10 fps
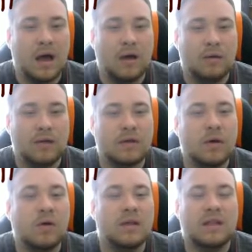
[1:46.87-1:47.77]
Uh, who's
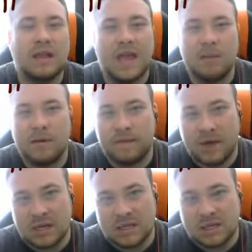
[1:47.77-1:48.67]
also holding the
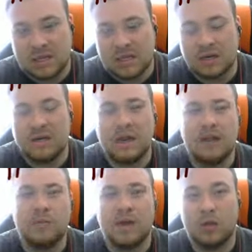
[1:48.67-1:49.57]
Gamblefish, just in
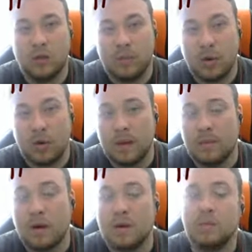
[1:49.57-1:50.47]
case we get to a
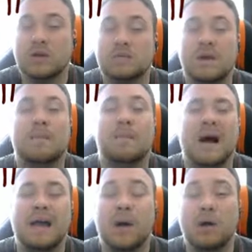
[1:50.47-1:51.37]
Pokemon Mart, in which we can
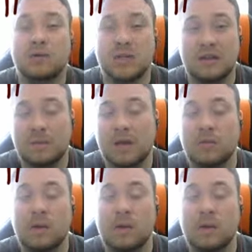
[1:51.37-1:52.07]
buy potions